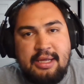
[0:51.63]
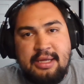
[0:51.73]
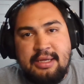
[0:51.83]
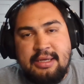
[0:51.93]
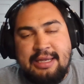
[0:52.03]

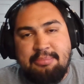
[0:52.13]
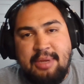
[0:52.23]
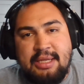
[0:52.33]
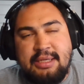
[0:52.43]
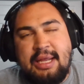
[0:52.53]
uh, and
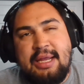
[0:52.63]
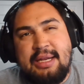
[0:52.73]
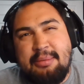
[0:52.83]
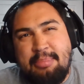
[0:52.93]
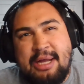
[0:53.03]

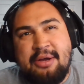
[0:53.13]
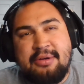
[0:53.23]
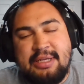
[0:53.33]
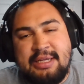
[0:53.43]
maintain about